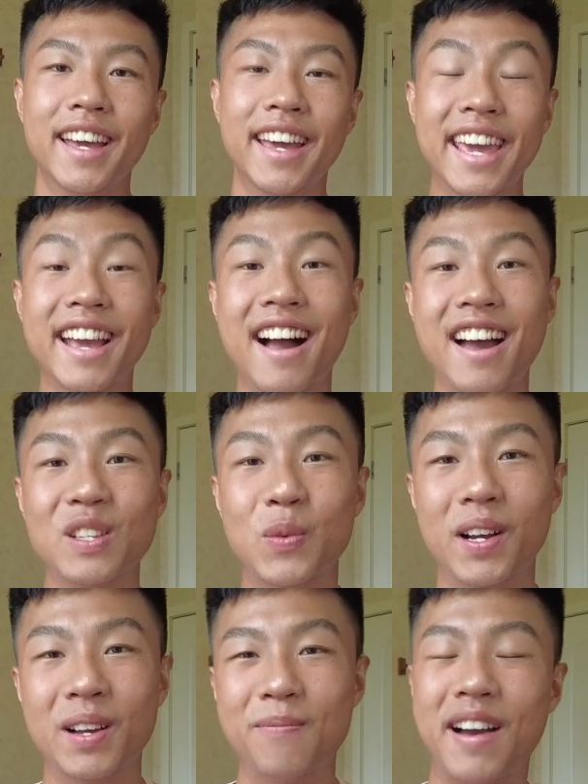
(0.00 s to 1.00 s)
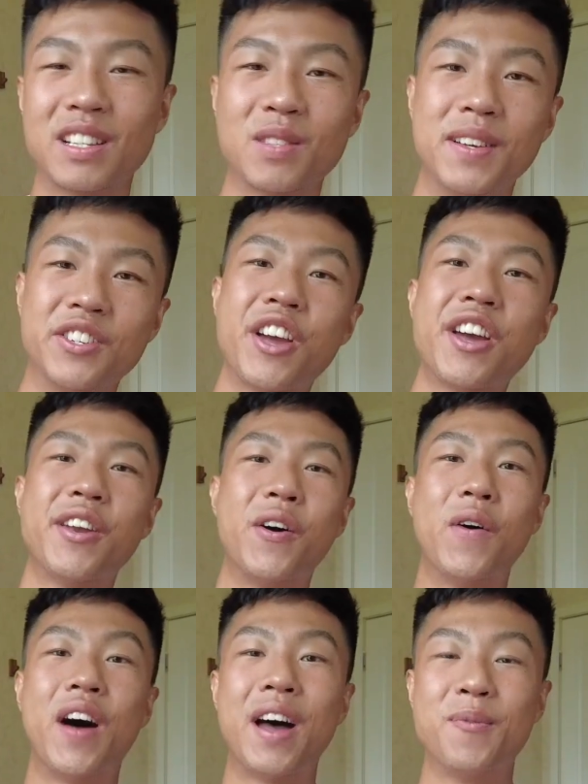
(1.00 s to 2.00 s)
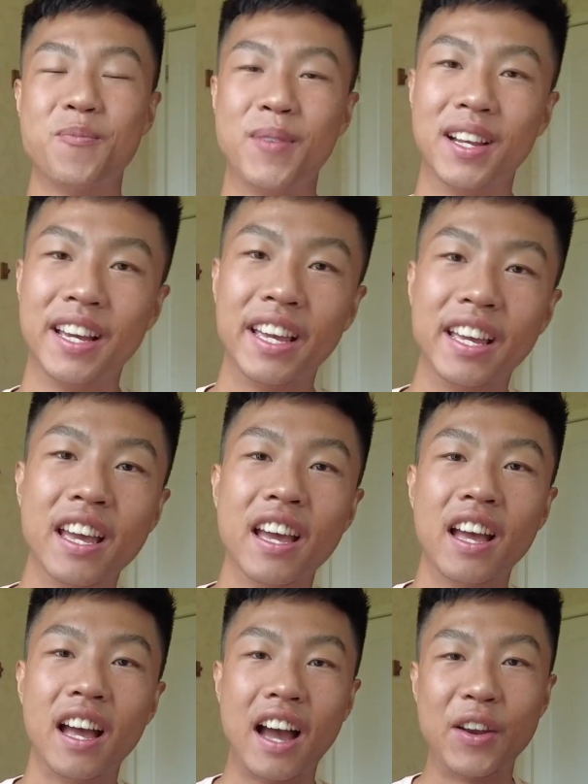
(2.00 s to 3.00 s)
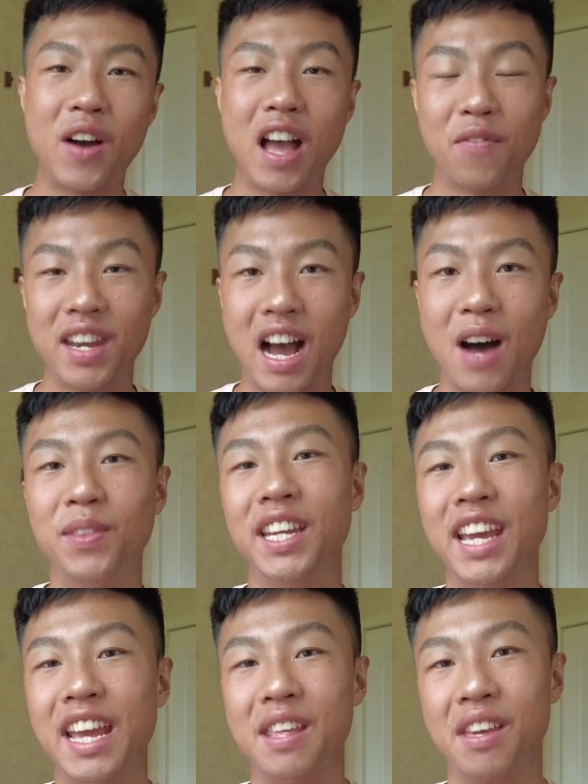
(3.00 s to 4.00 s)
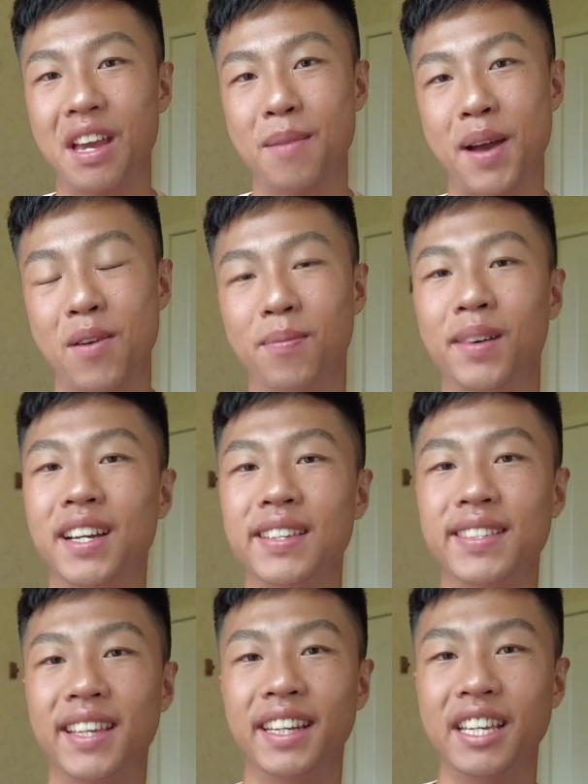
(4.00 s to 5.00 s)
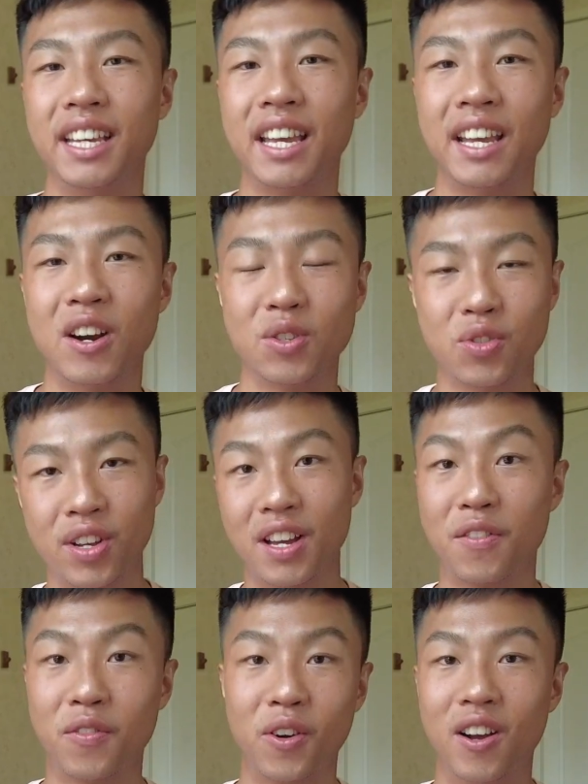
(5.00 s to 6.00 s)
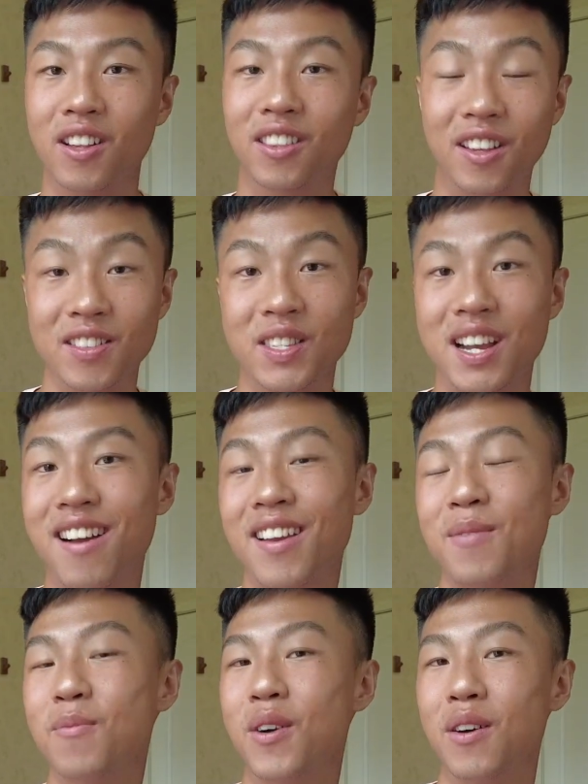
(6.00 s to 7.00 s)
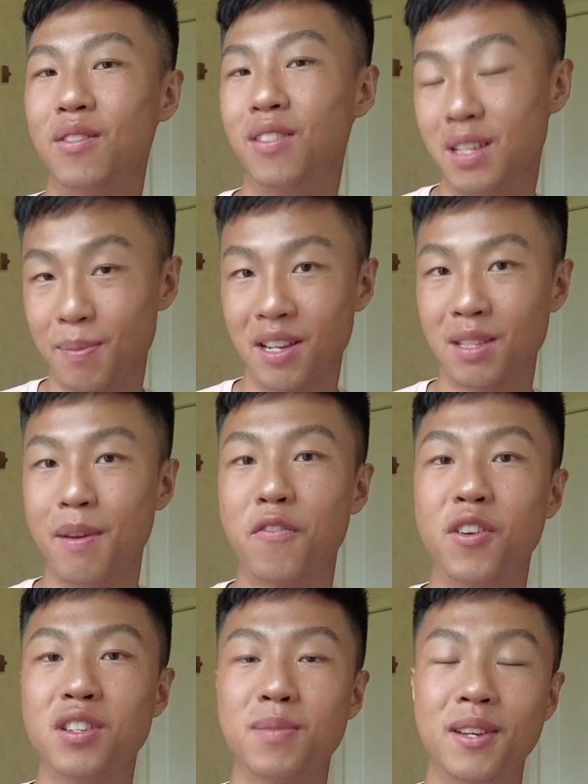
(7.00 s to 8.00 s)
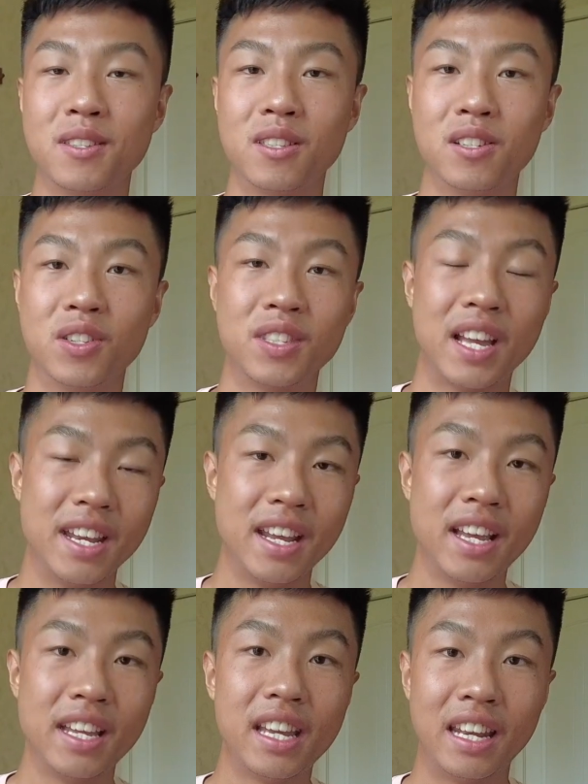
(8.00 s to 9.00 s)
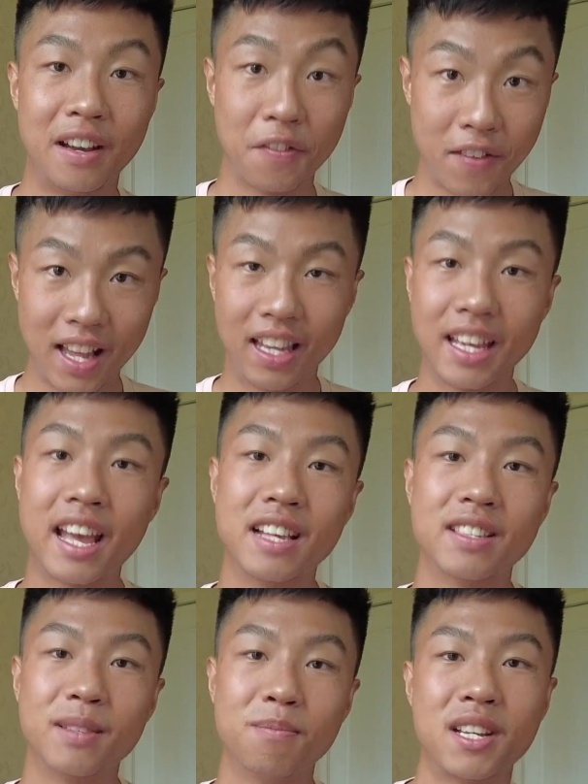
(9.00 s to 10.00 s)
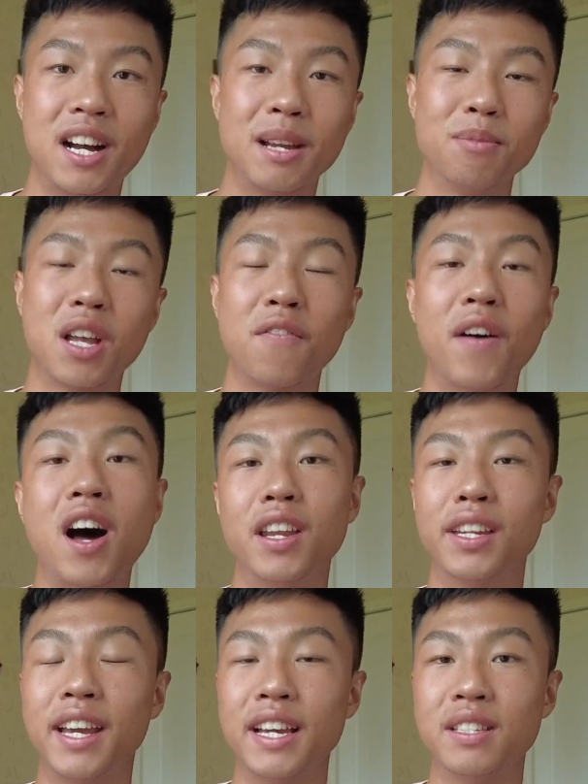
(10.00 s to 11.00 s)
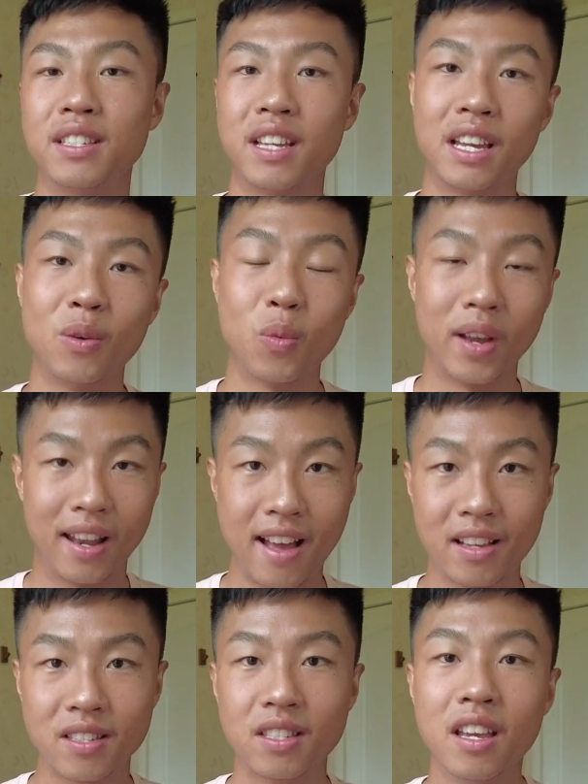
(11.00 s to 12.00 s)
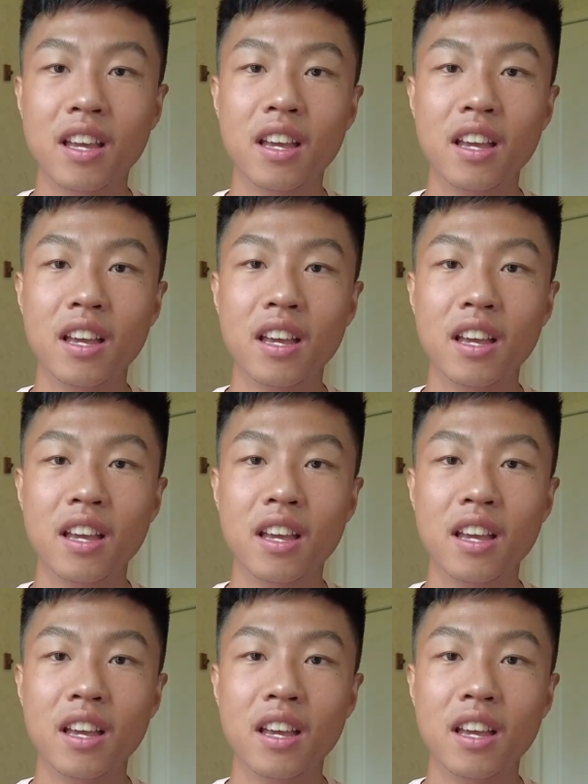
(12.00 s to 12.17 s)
Hey guys, welcome back to my channel. I'm Billy. I know I haven't updated anything about my study in Australia for a long time. Well, that's because my first semester just ended and I finally had some time to have holidays and relax.